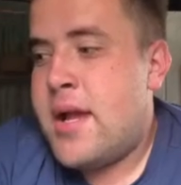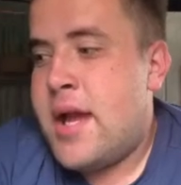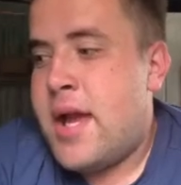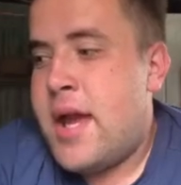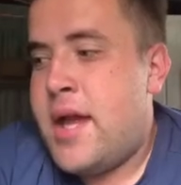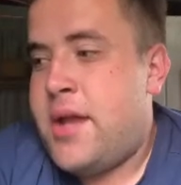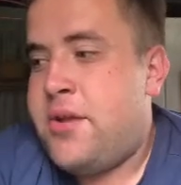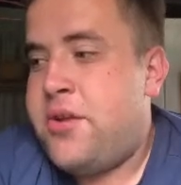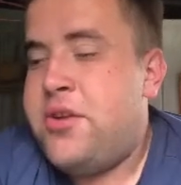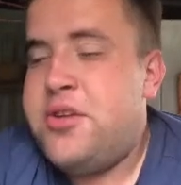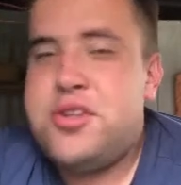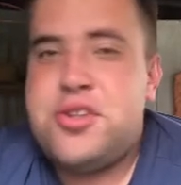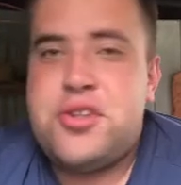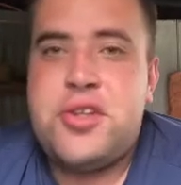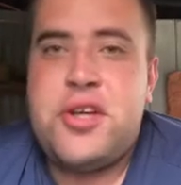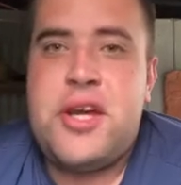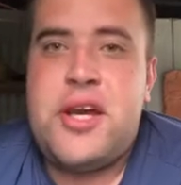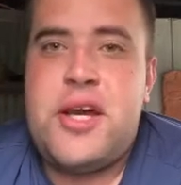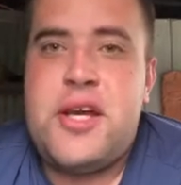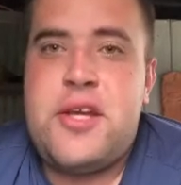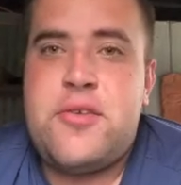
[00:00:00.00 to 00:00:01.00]
And
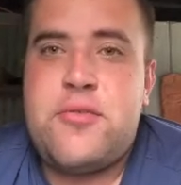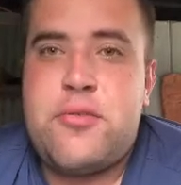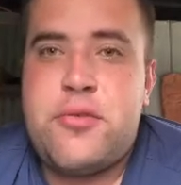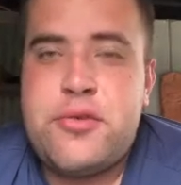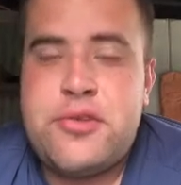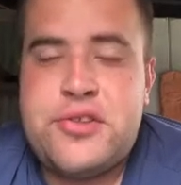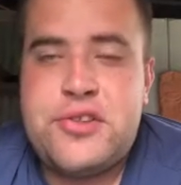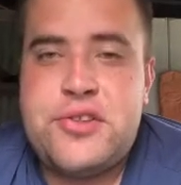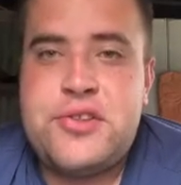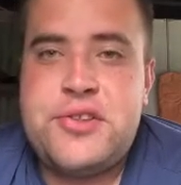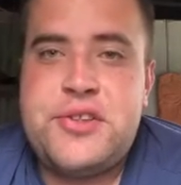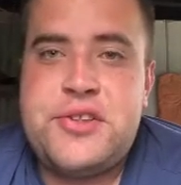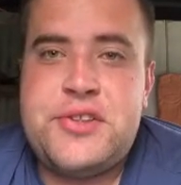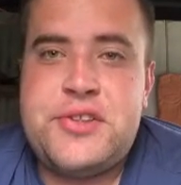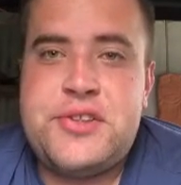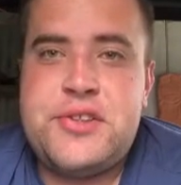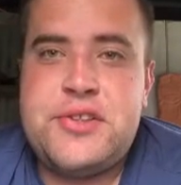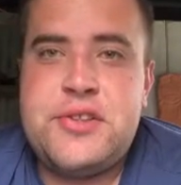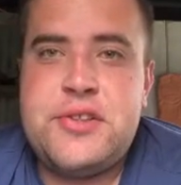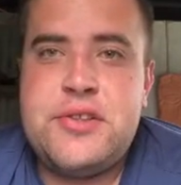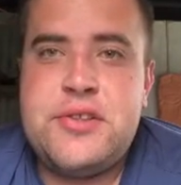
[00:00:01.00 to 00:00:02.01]
usually the
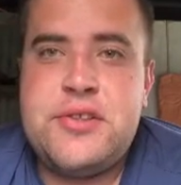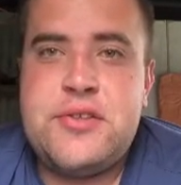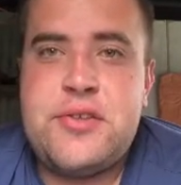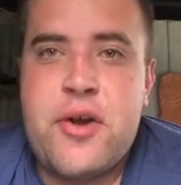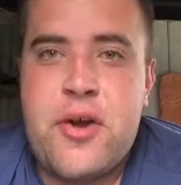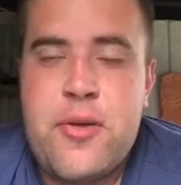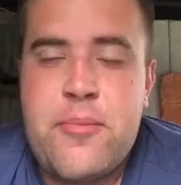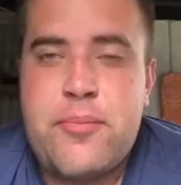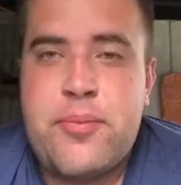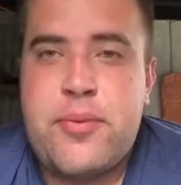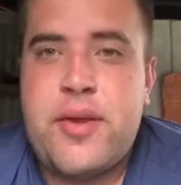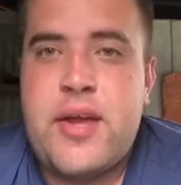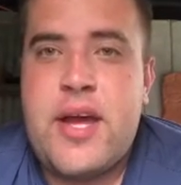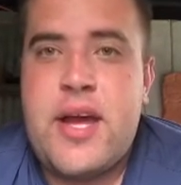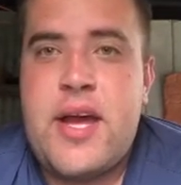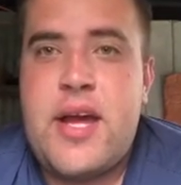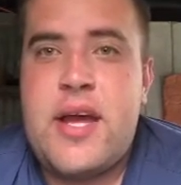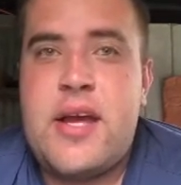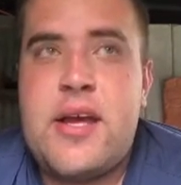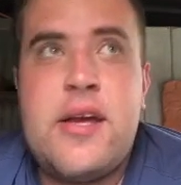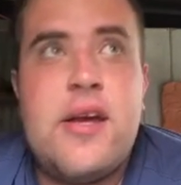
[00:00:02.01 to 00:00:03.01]
Roosters don't
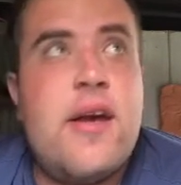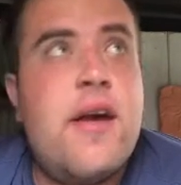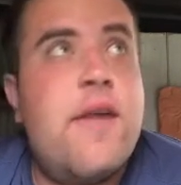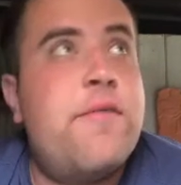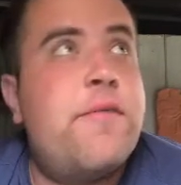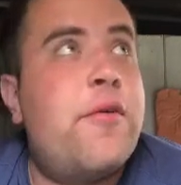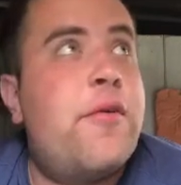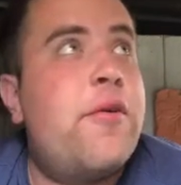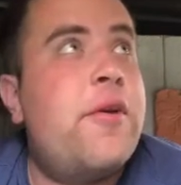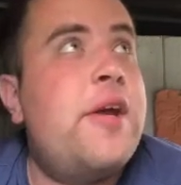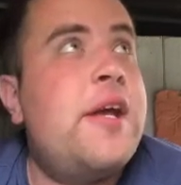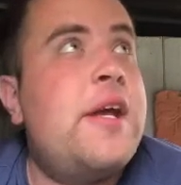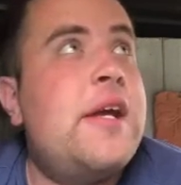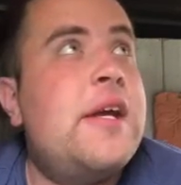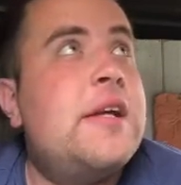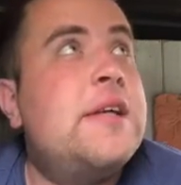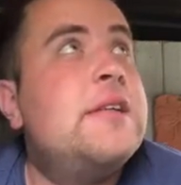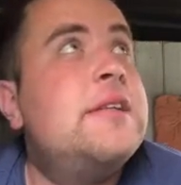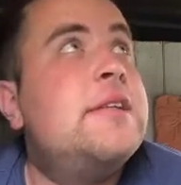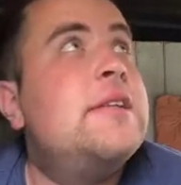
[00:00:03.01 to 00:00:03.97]
play a very